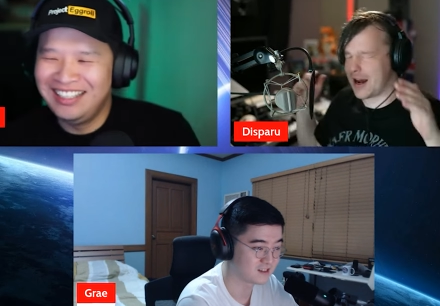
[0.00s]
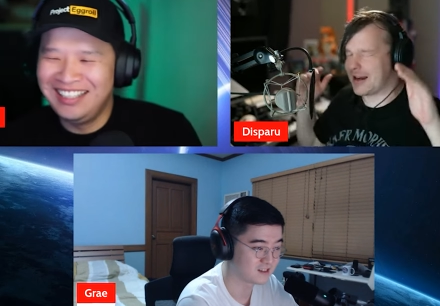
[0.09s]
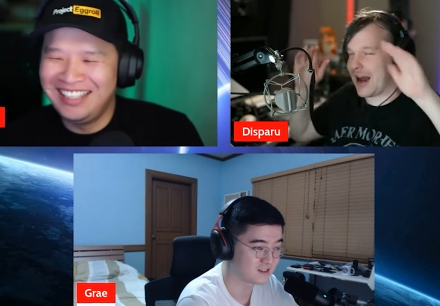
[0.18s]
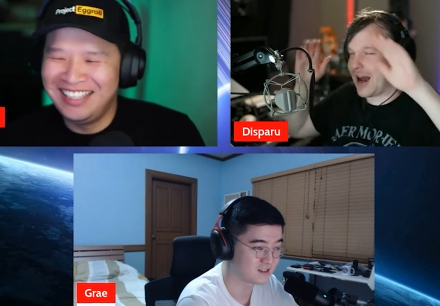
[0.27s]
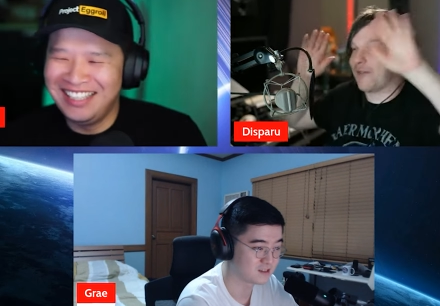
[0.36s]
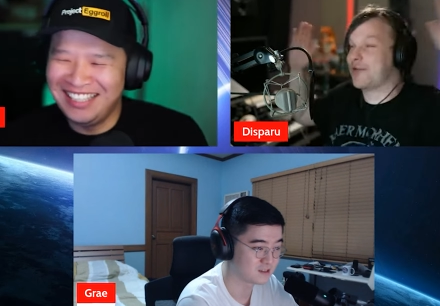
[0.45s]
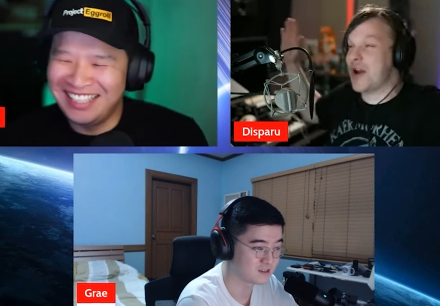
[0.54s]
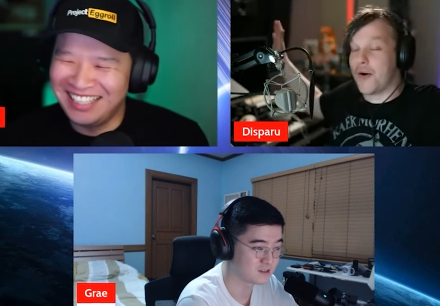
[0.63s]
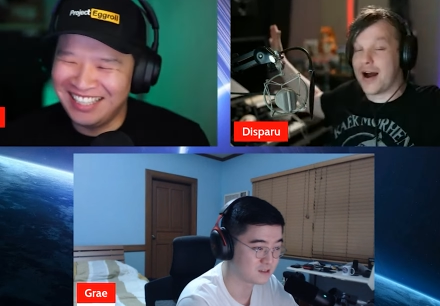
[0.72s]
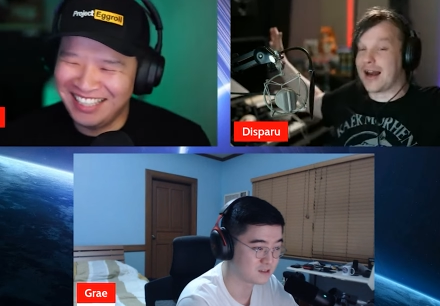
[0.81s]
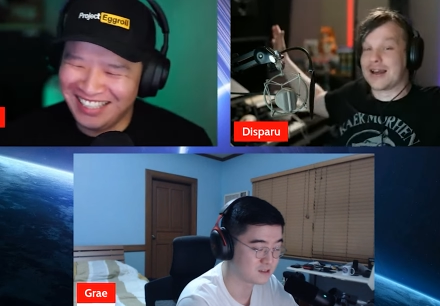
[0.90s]
Speaker 1: I, I,
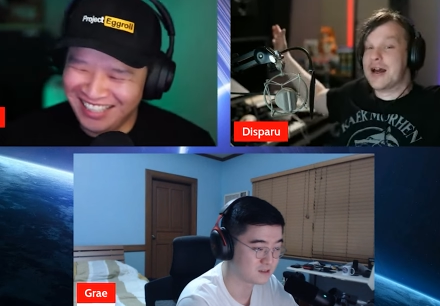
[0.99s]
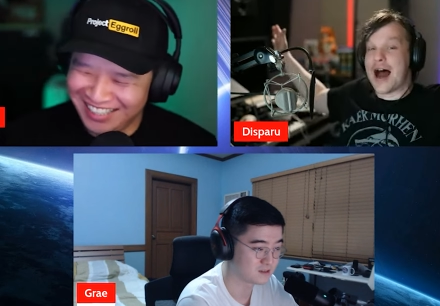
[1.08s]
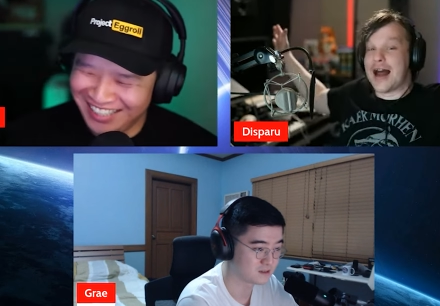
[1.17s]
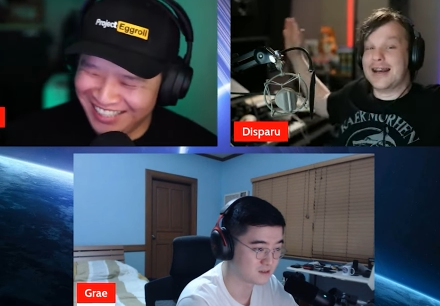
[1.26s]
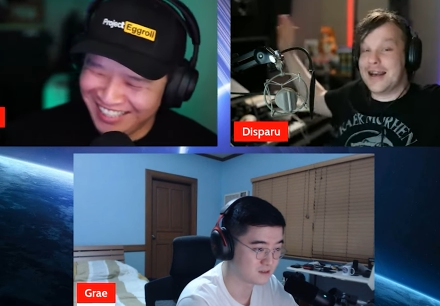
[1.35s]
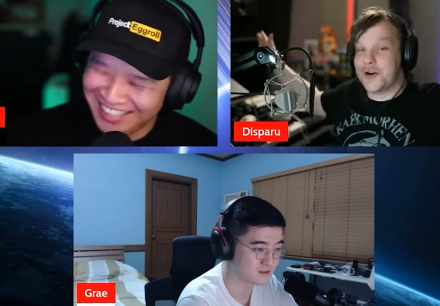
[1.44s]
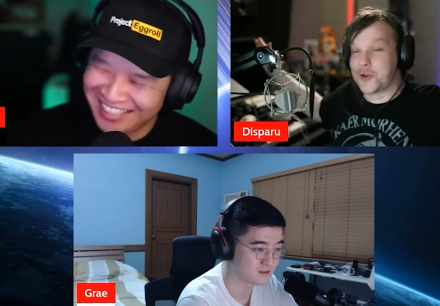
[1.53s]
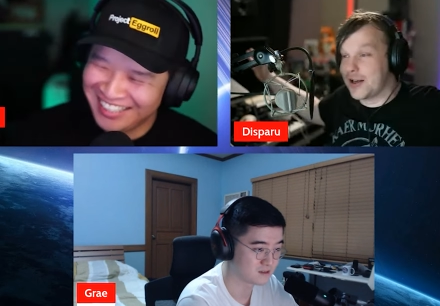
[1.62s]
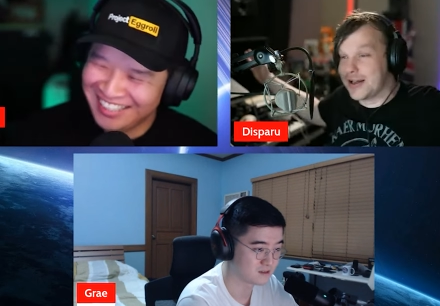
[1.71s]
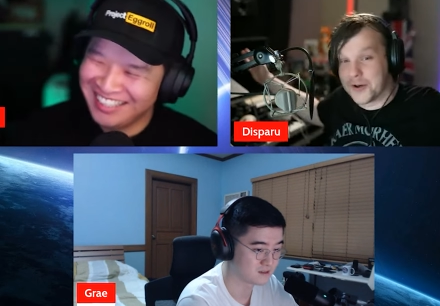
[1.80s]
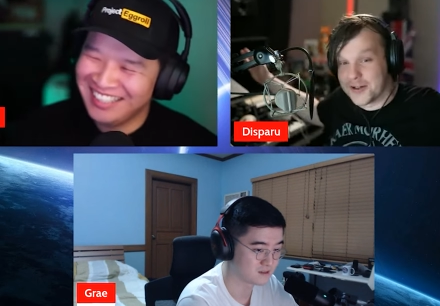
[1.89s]
no, I, I
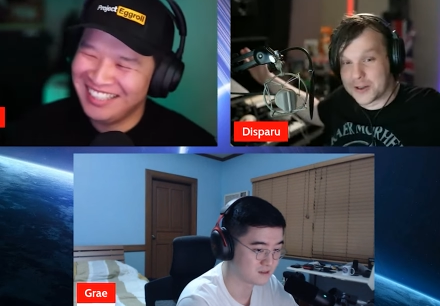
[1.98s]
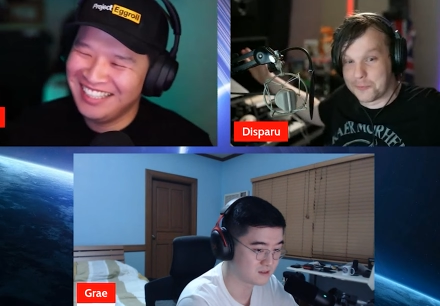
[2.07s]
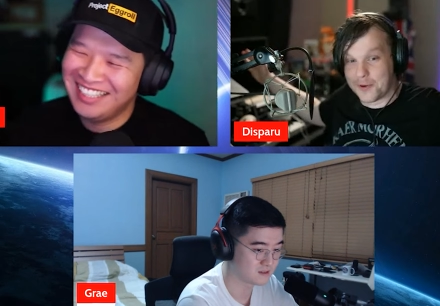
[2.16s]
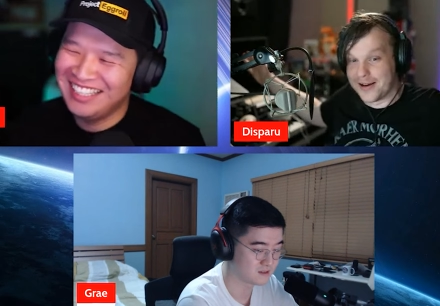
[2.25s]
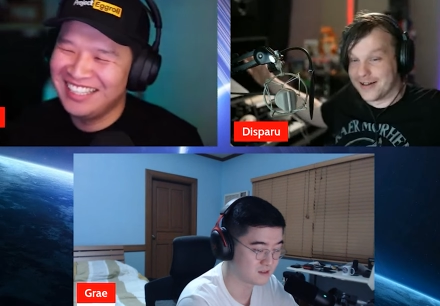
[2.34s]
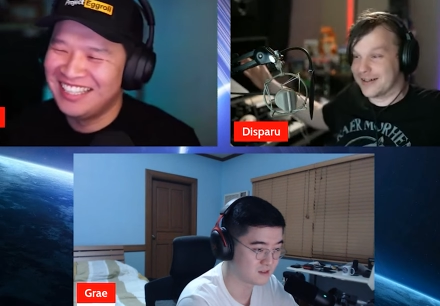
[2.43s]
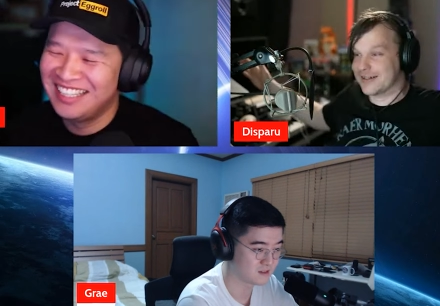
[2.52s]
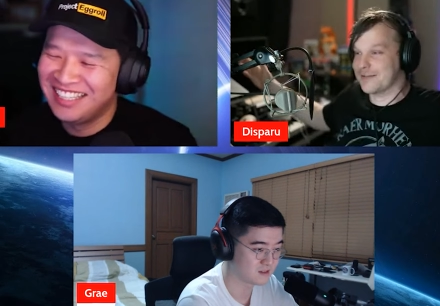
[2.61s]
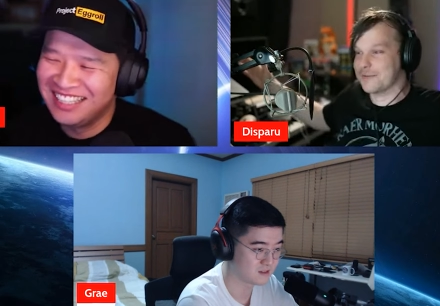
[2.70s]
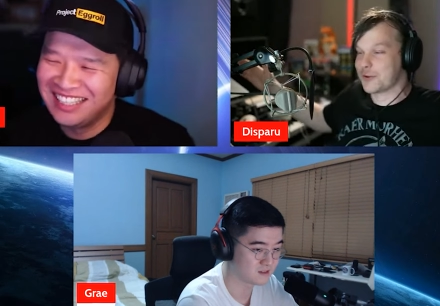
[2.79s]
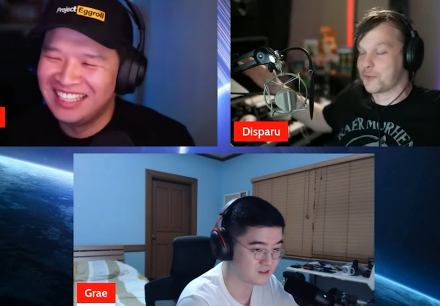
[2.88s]
literally couldn't explain it.
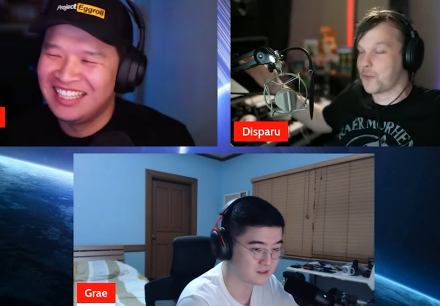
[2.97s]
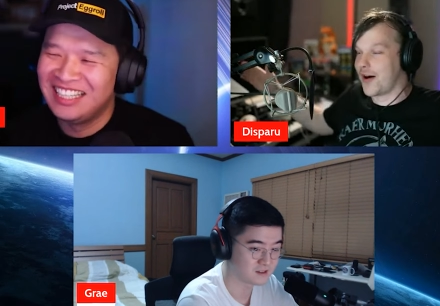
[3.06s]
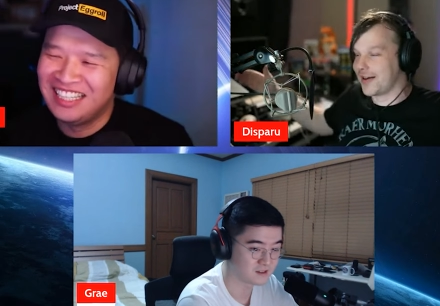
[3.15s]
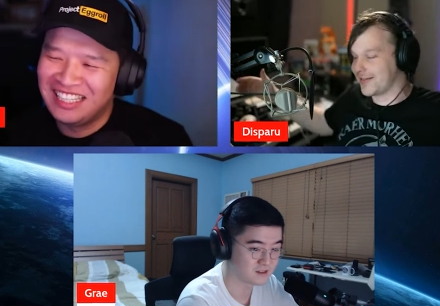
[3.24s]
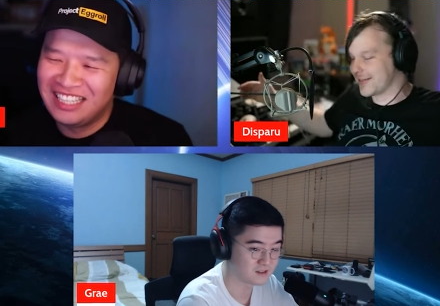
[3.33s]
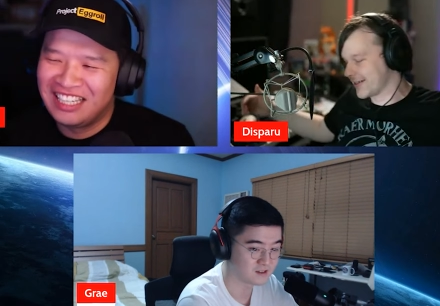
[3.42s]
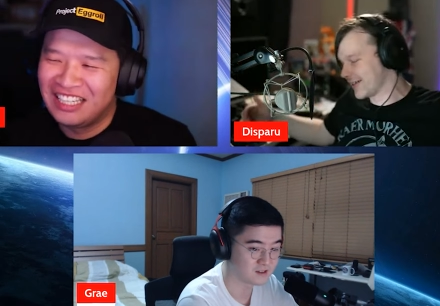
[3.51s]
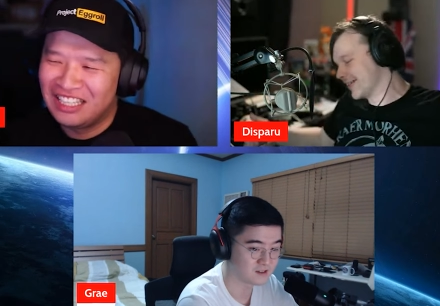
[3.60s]
It was wild.